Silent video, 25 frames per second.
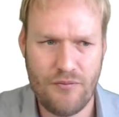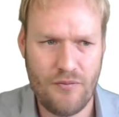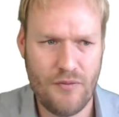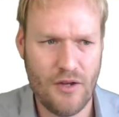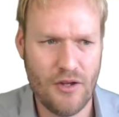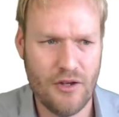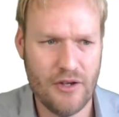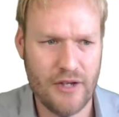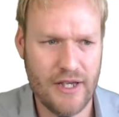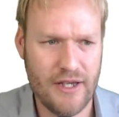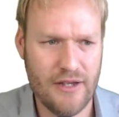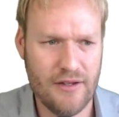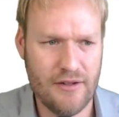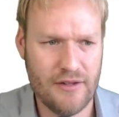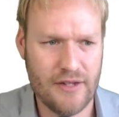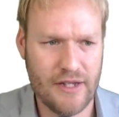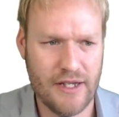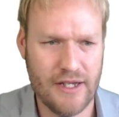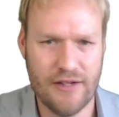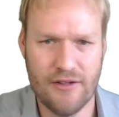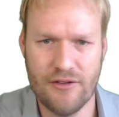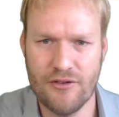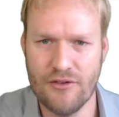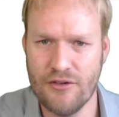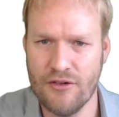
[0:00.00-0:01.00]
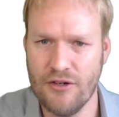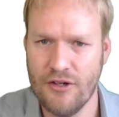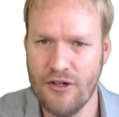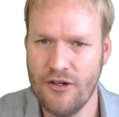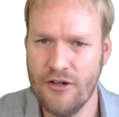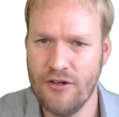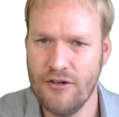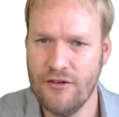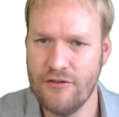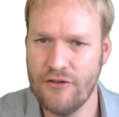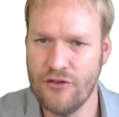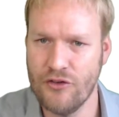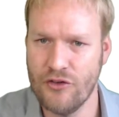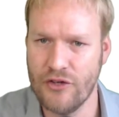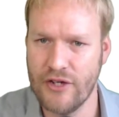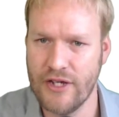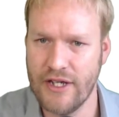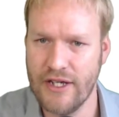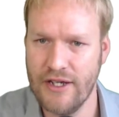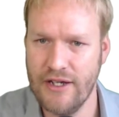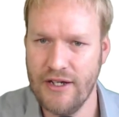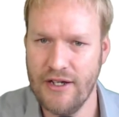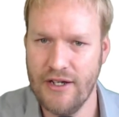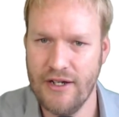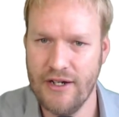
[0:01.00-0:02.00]
Okay, then for
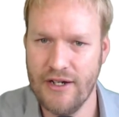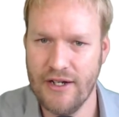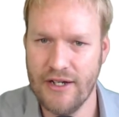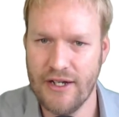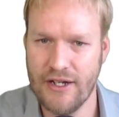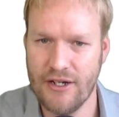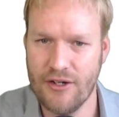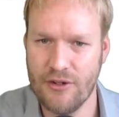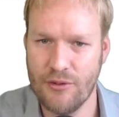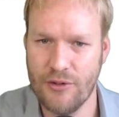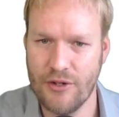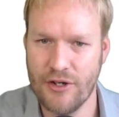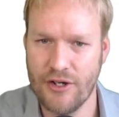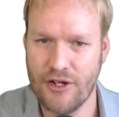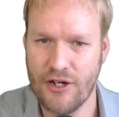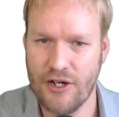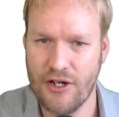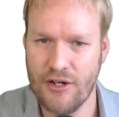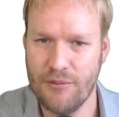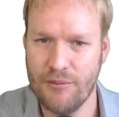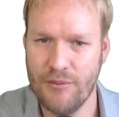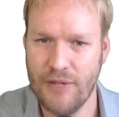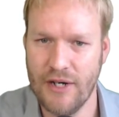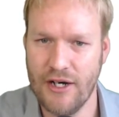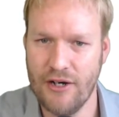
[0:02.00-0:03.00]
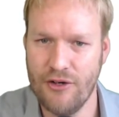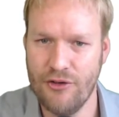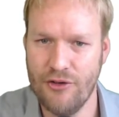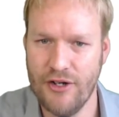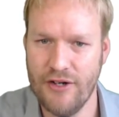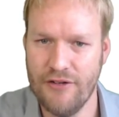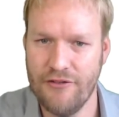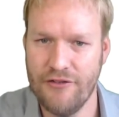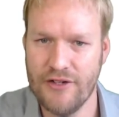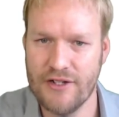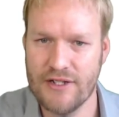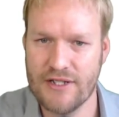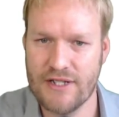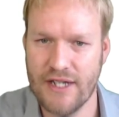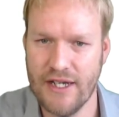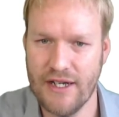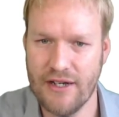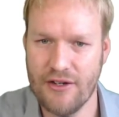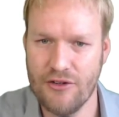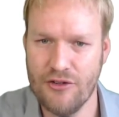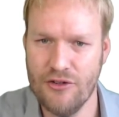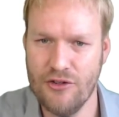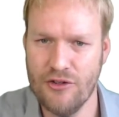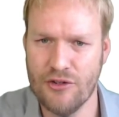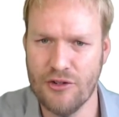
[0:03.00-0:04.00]
here, I need to work out my reference
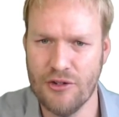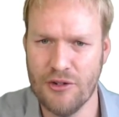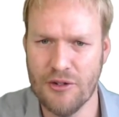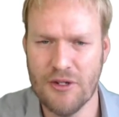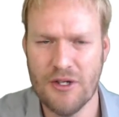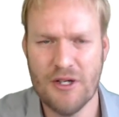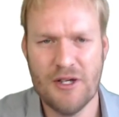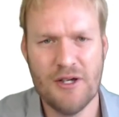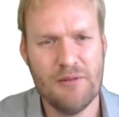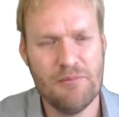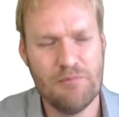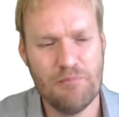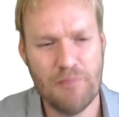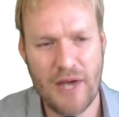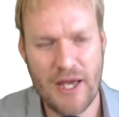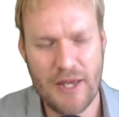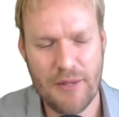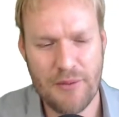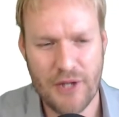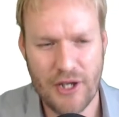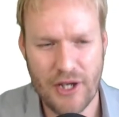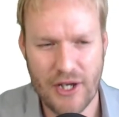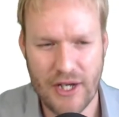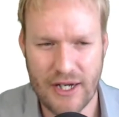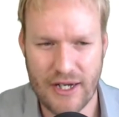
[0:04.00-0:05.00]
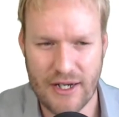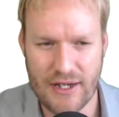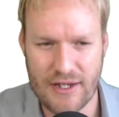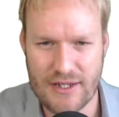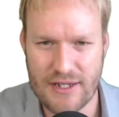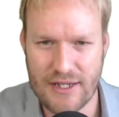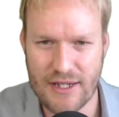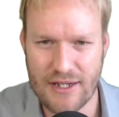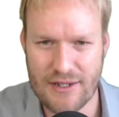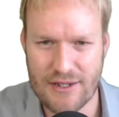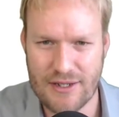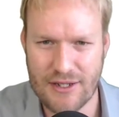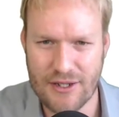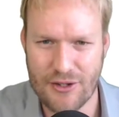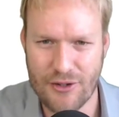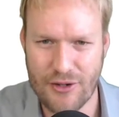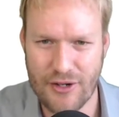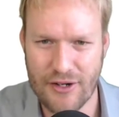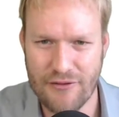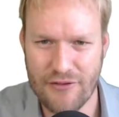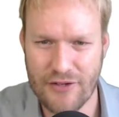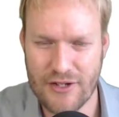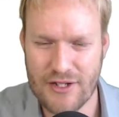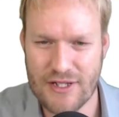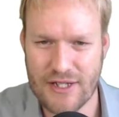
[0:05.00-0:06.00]
angle. Maybe you're getting a sense that the
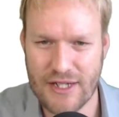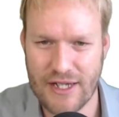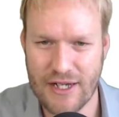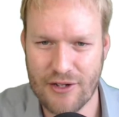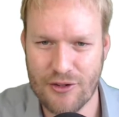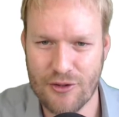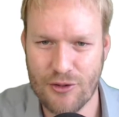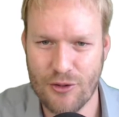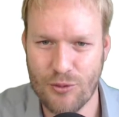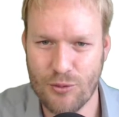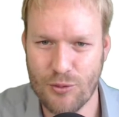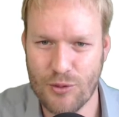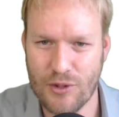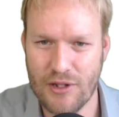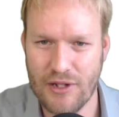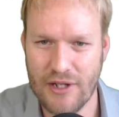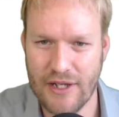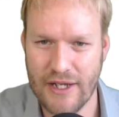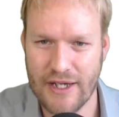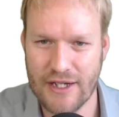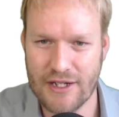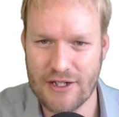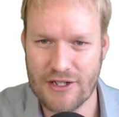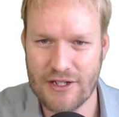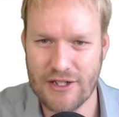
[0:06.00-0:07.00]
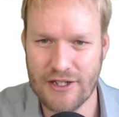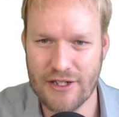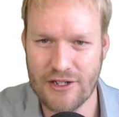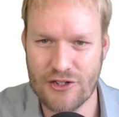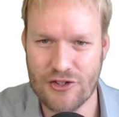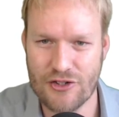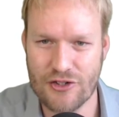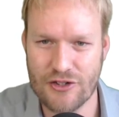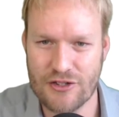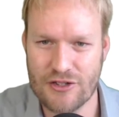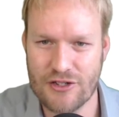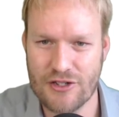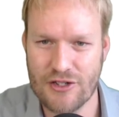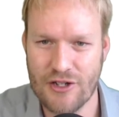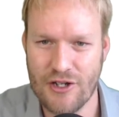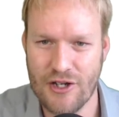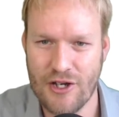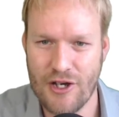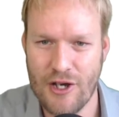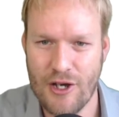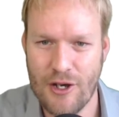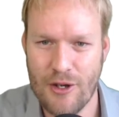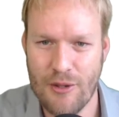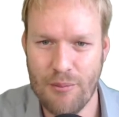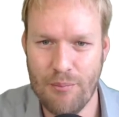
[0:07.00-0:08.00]
reference angle will actually just
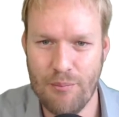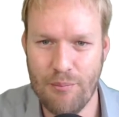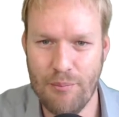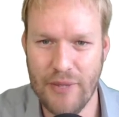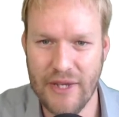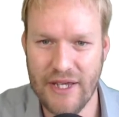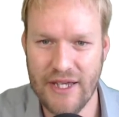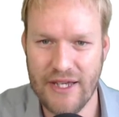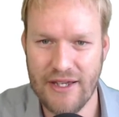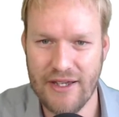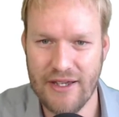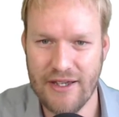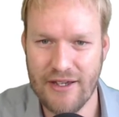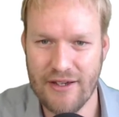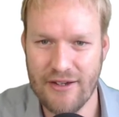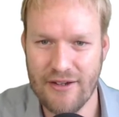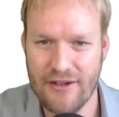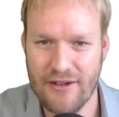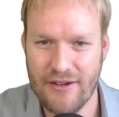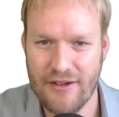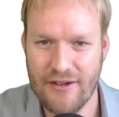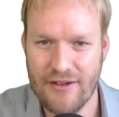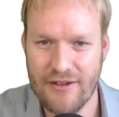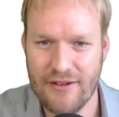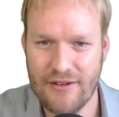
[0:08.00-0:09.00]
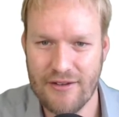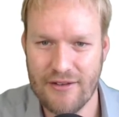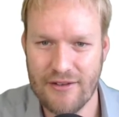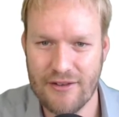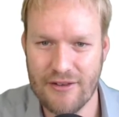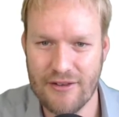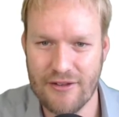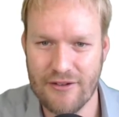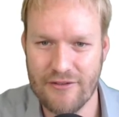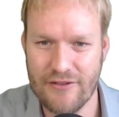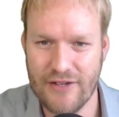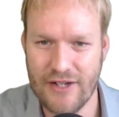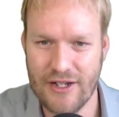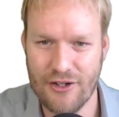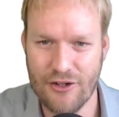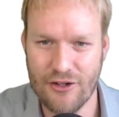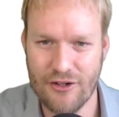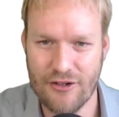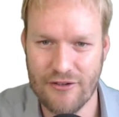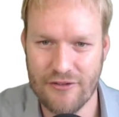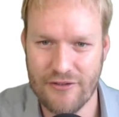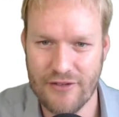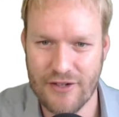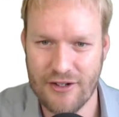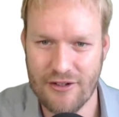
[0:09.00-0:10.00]
be the value
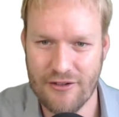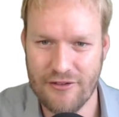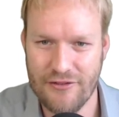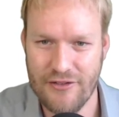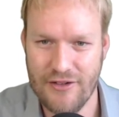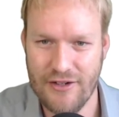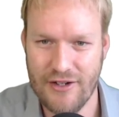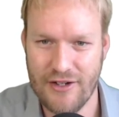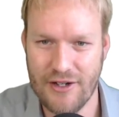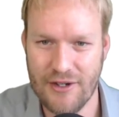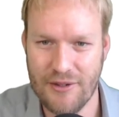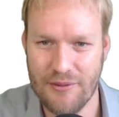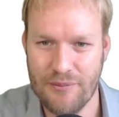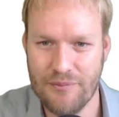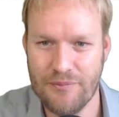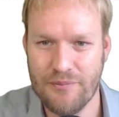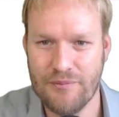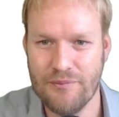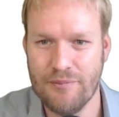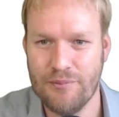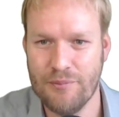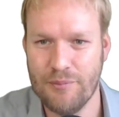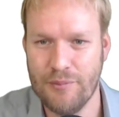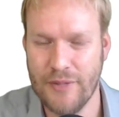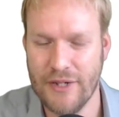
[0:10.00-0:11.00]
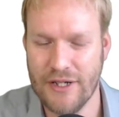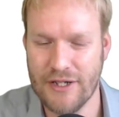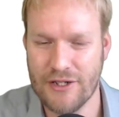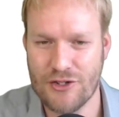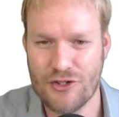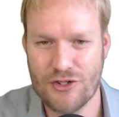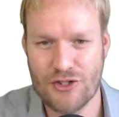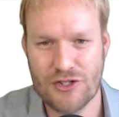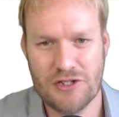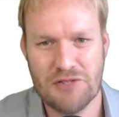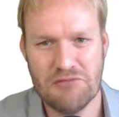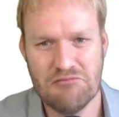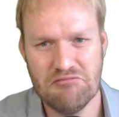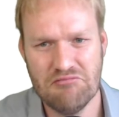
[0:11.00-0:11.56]
of alpha, but